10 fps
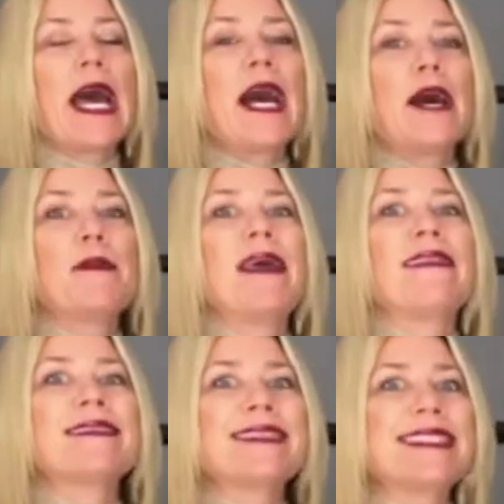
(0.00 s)
and
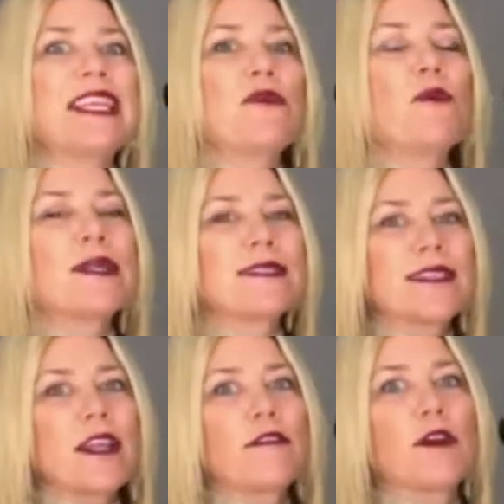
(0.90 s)
then see what's
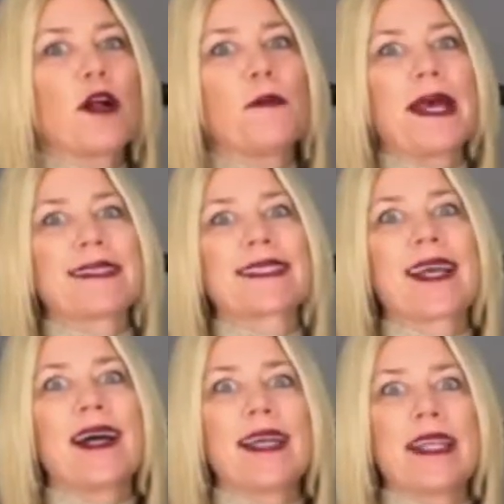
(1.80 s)
the overall best
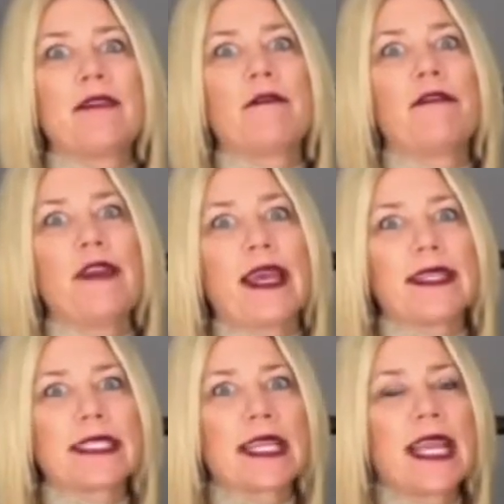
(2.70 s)
cut and
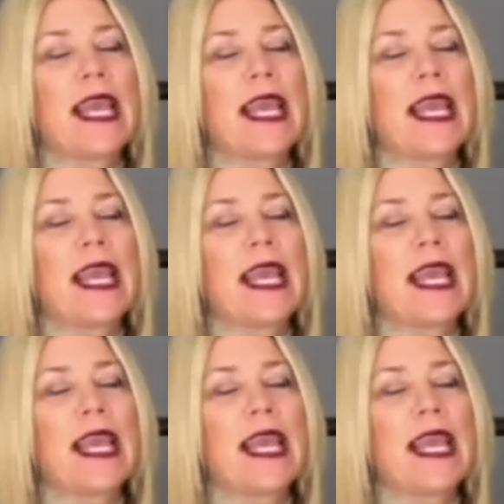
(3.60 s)
fit.